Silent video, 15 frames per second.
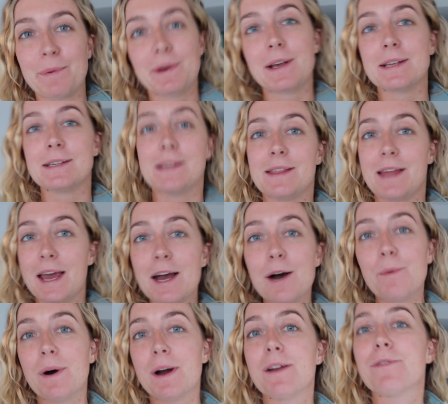because they
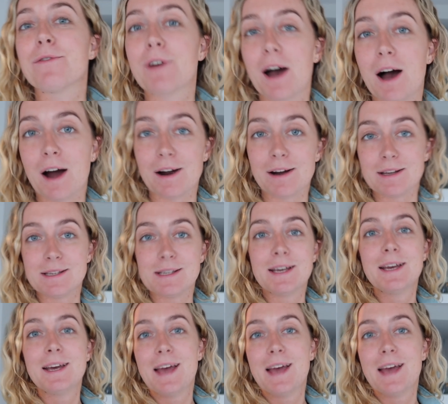are one of Kara's